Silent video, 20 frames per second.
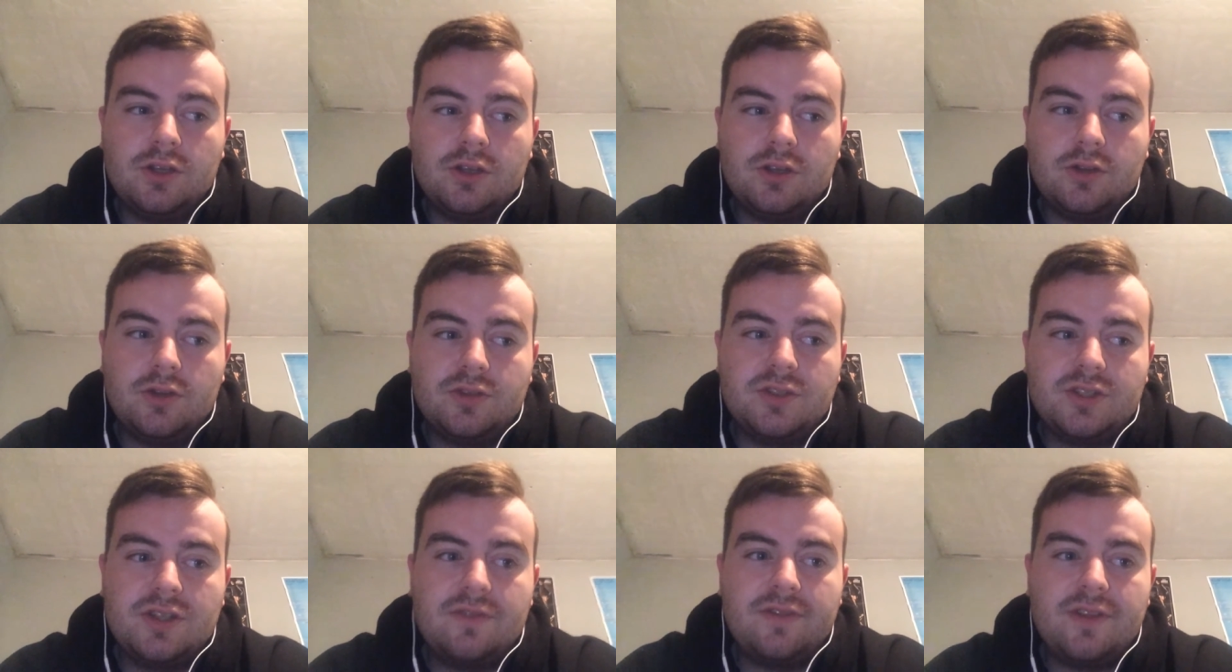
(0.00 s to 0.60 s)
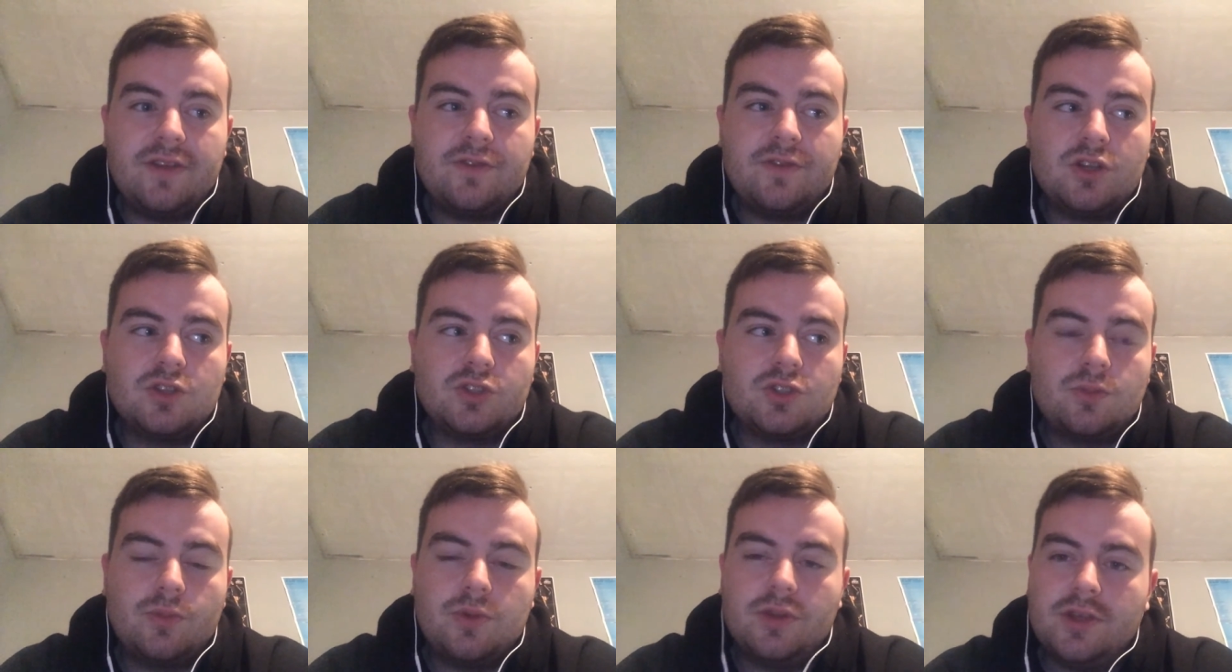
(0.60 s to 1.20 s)
It's if they've got
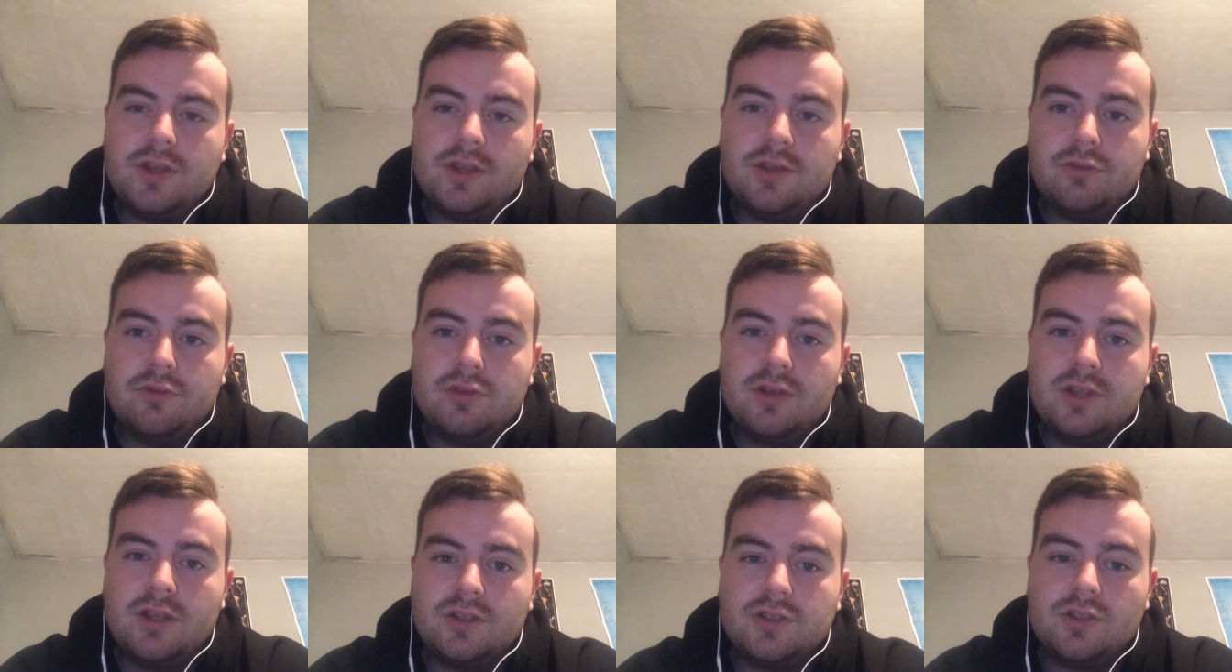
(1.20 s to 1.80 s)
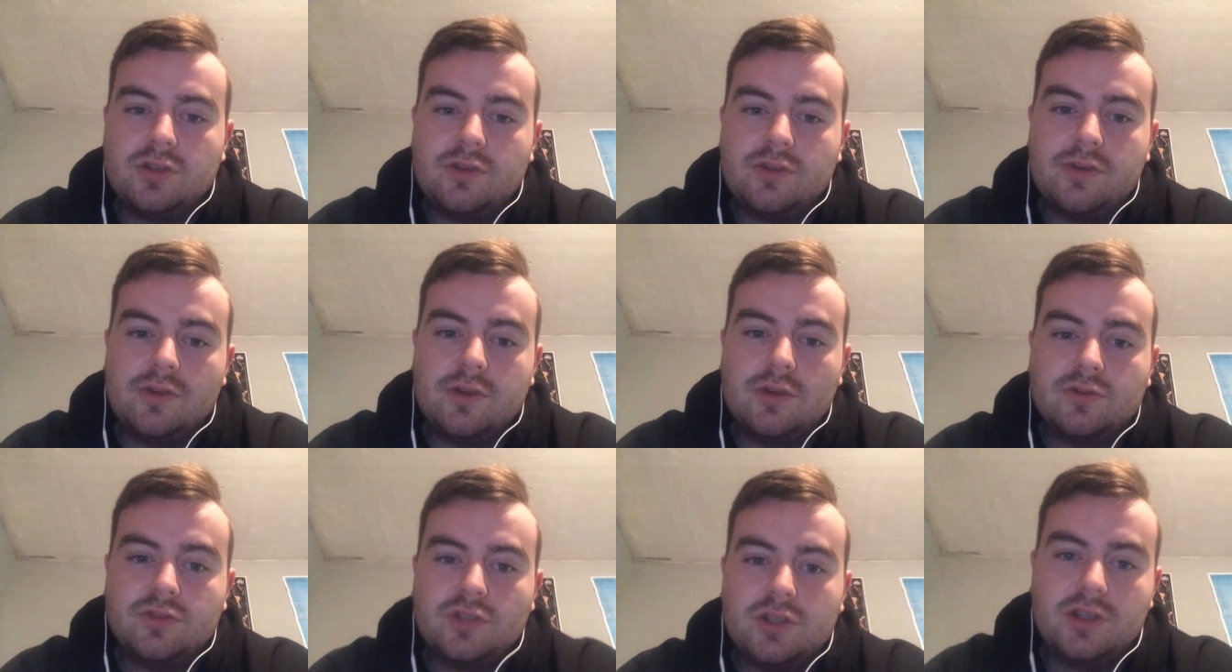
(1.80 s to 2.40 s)
someone in their ear, so they're
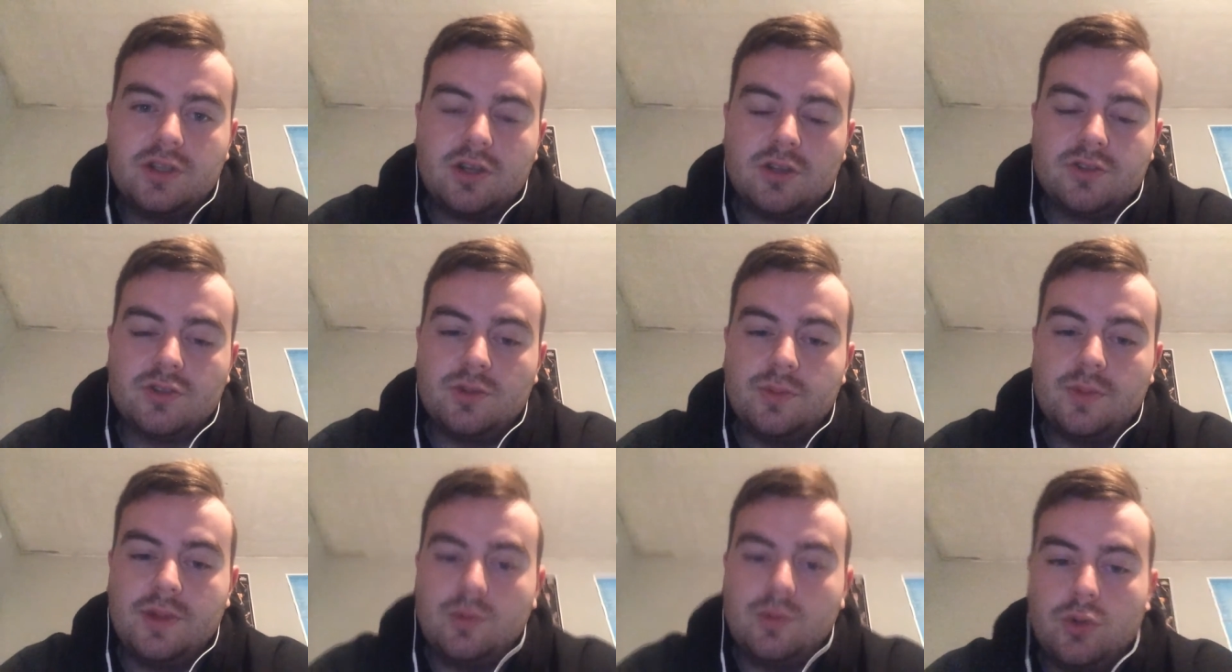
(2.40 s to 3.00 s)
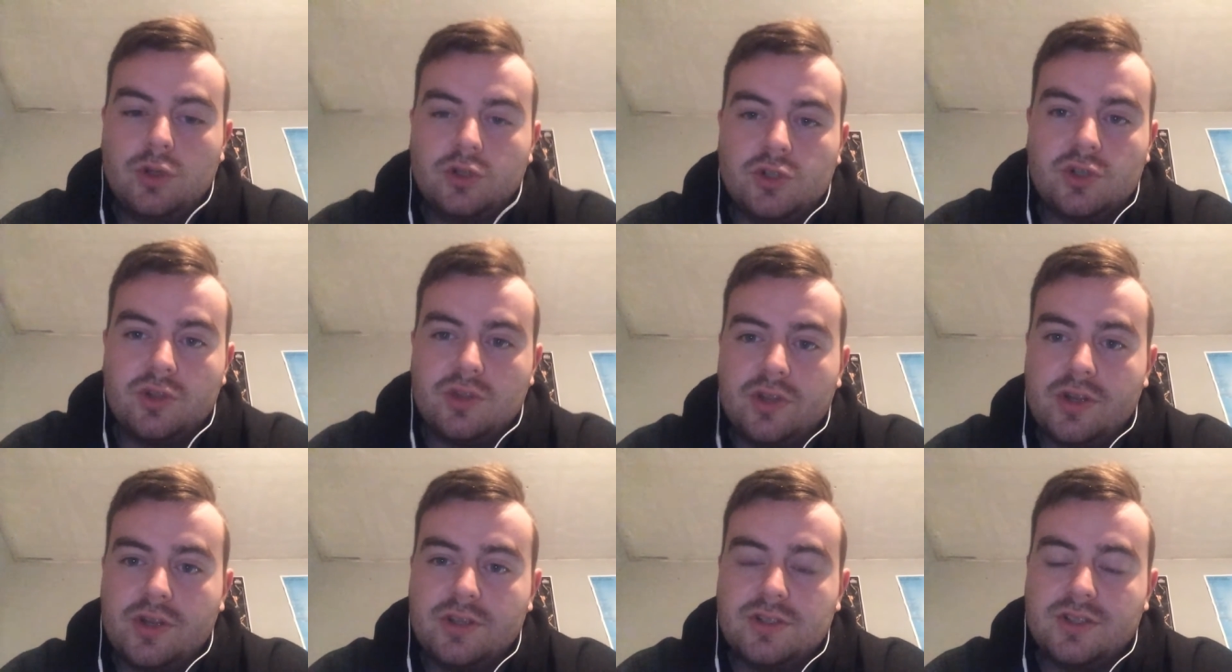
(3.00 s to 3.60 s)
actually constantly being watched, so
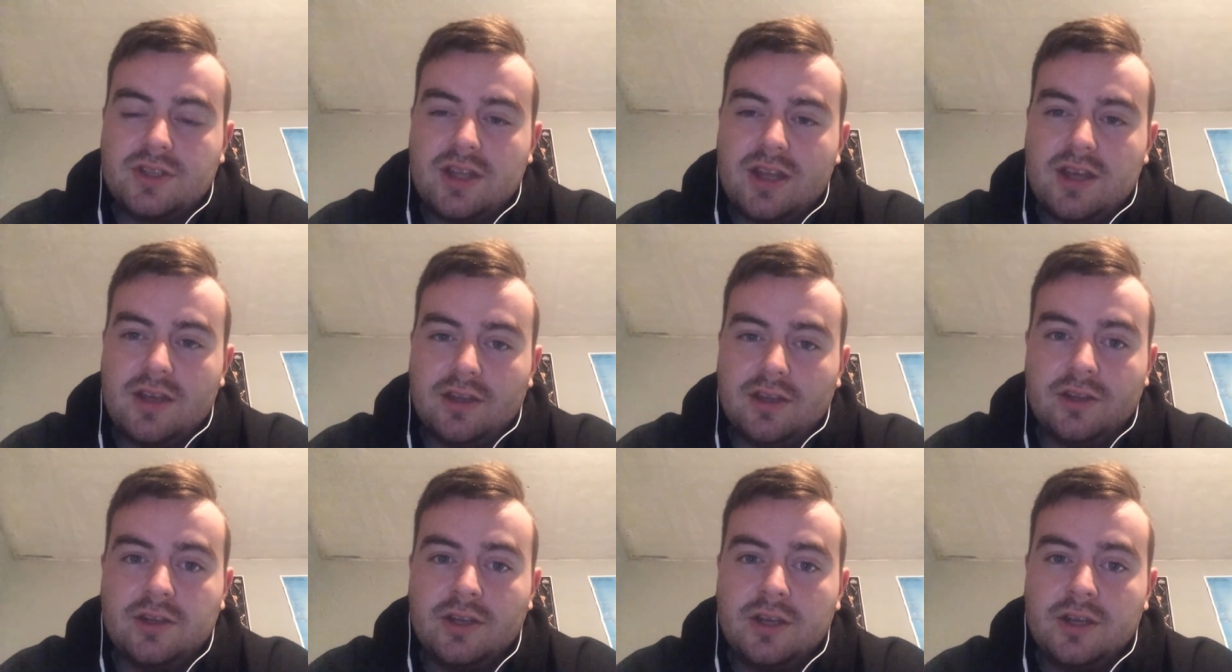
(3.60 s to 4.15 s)
they're not scared.